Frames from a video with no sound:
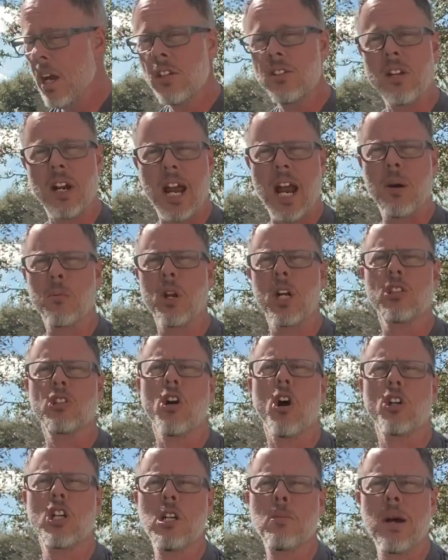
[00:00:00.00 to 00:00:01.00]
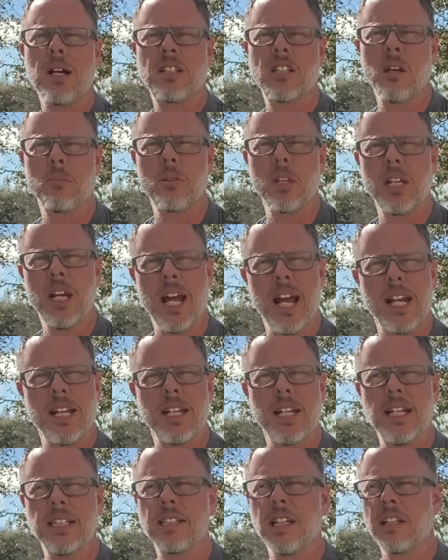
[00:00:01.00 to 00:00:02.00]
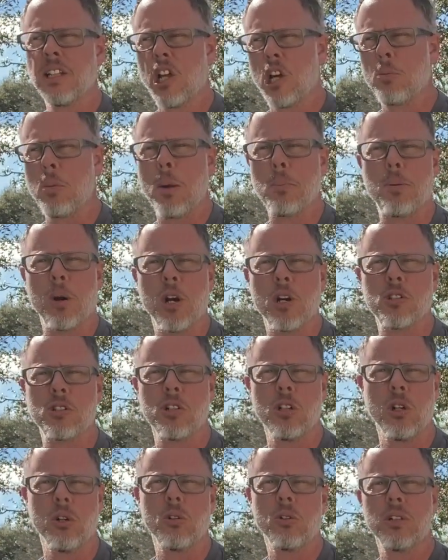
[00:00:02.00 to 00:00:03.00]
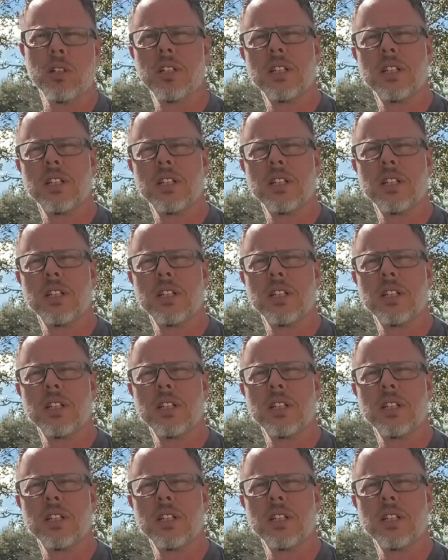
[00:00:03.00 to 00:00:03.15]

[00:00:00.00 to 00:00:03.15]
Today I want to talk to you about something that is a little bit personal,